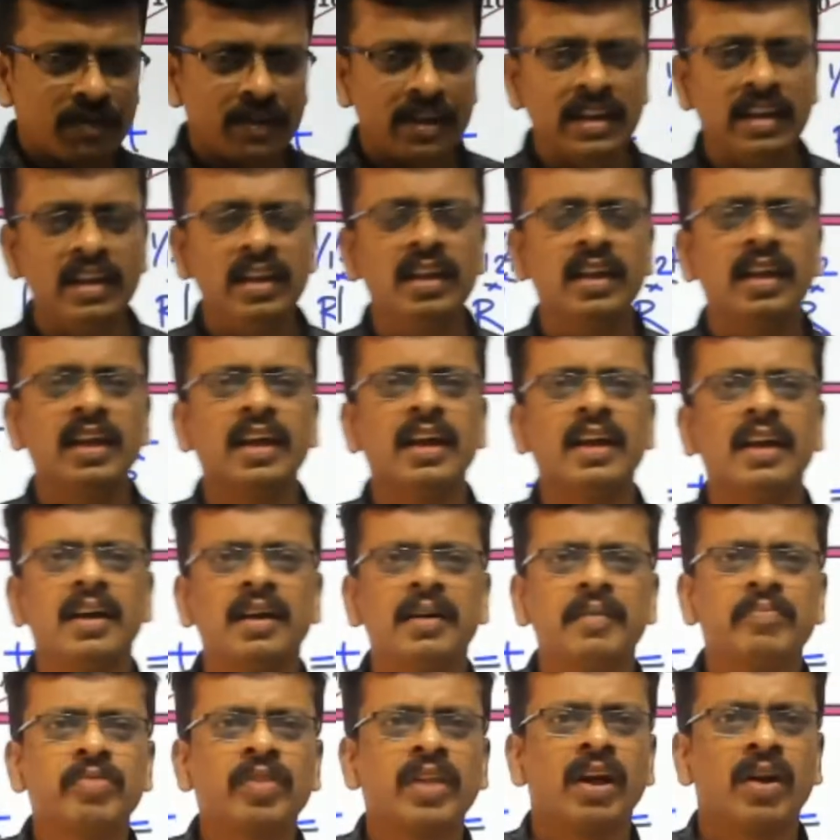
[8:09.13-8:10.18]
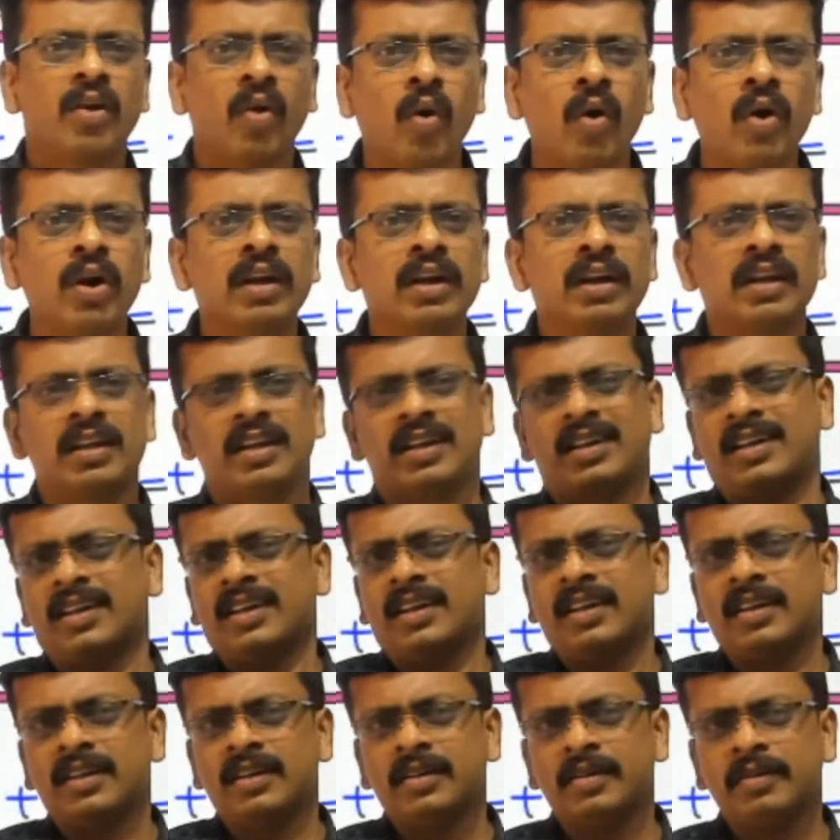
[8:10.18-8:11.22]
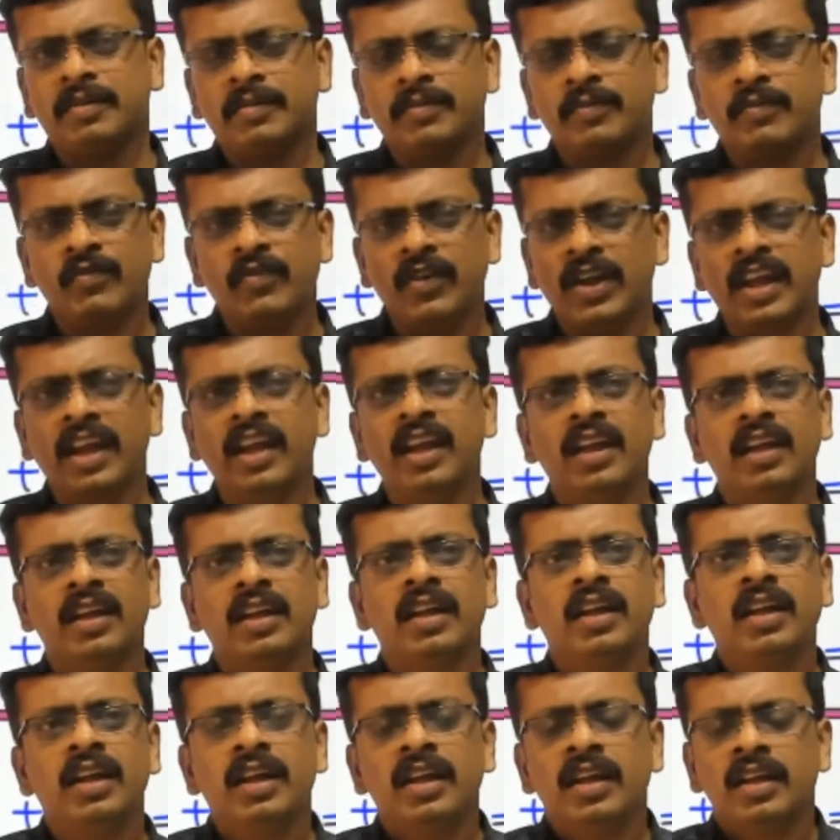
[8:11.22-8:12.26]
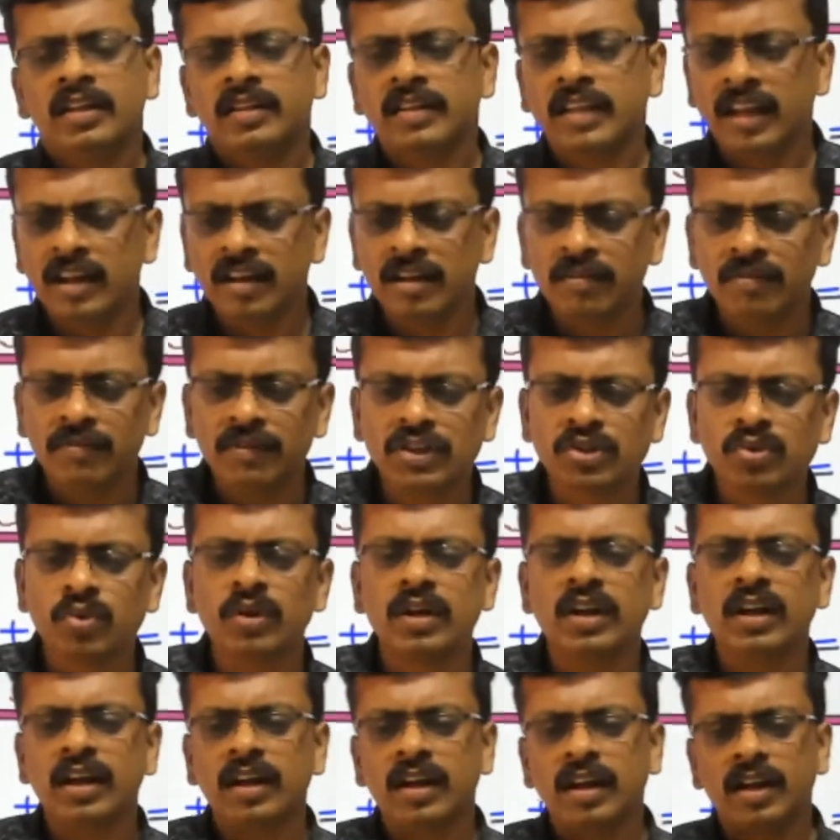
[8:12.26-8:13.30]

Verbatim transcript: any wrong way, then we should